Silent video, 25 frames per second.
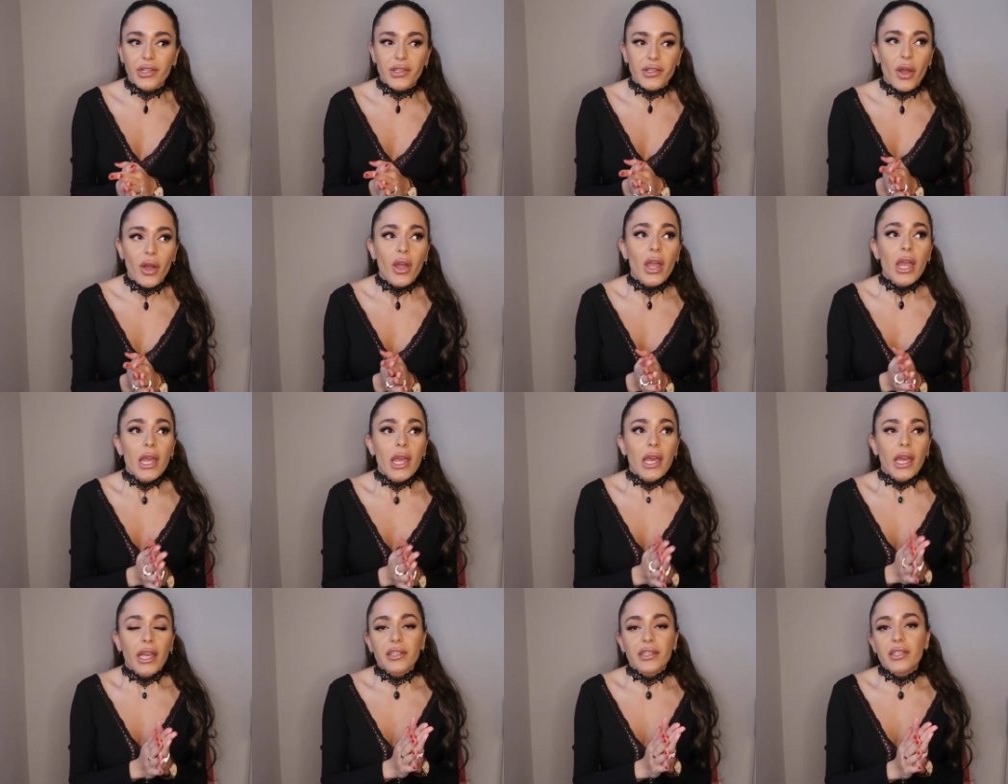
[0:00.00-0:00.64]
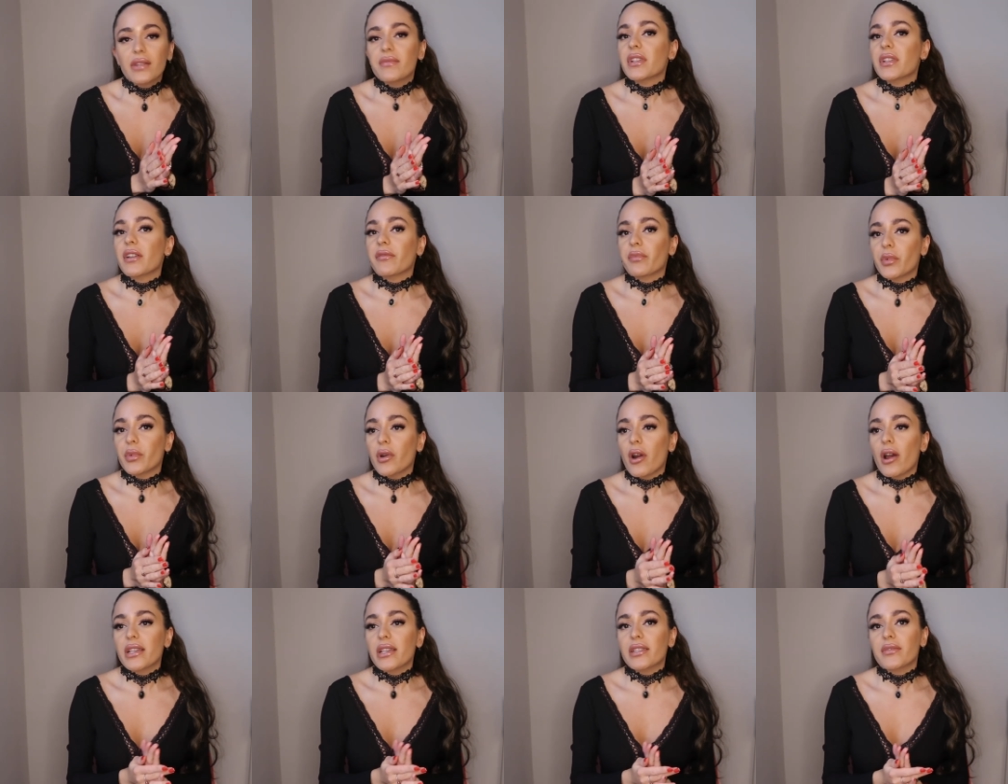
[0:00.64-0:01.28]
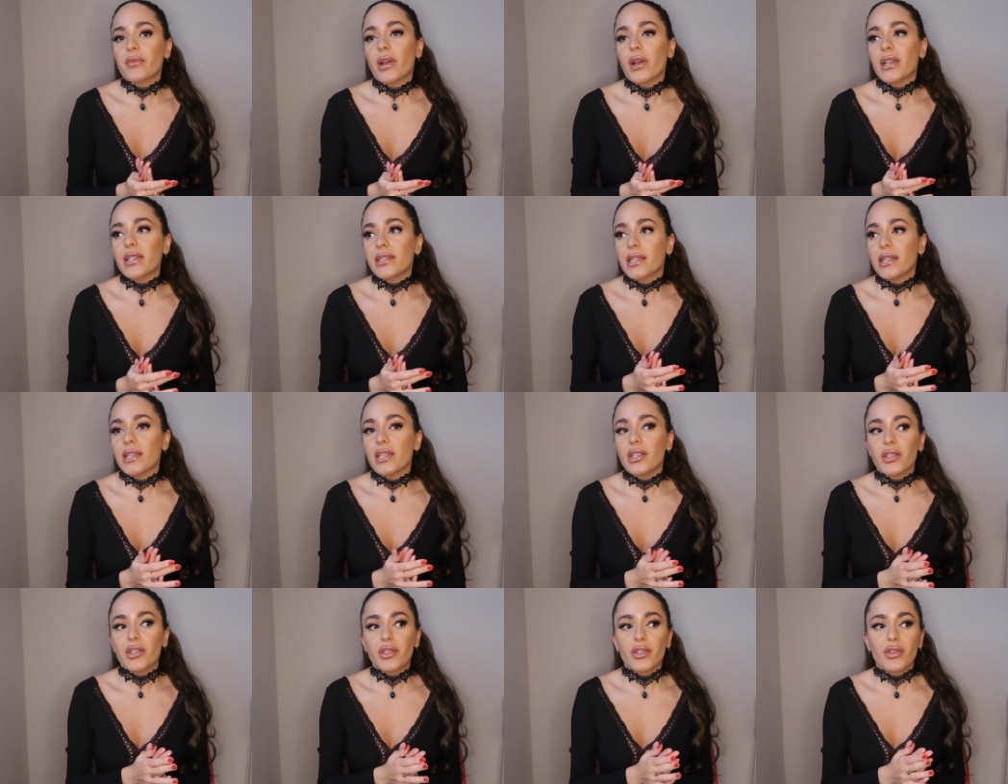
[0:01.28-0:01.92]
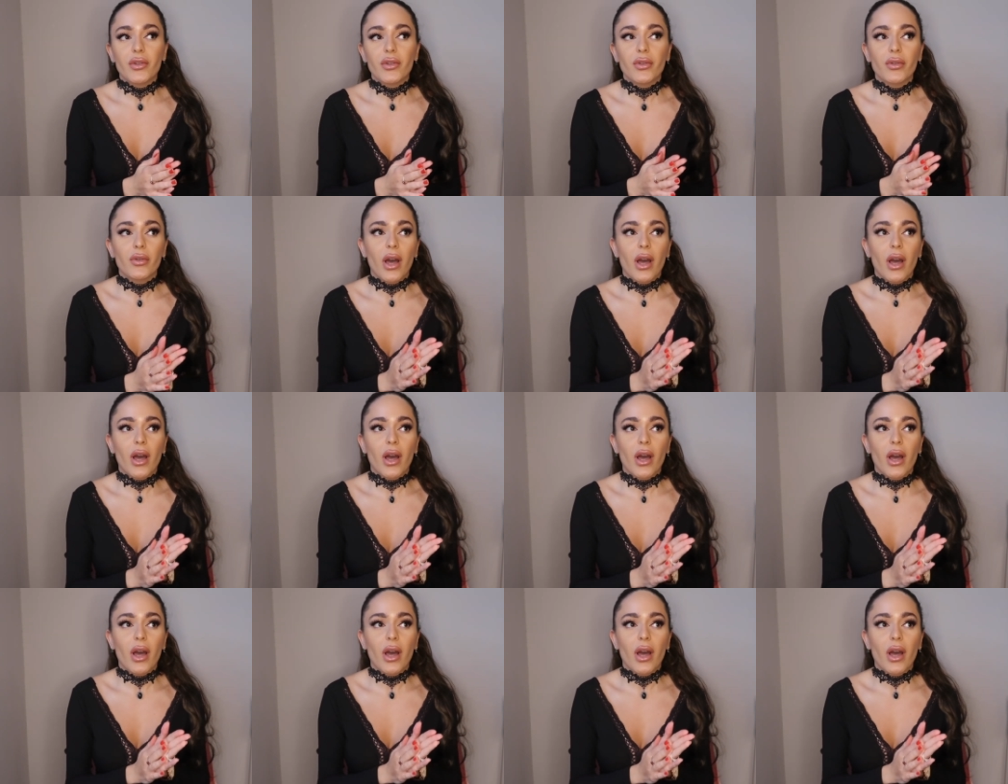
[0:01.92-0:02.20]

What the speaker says: So in terms of price wise, these two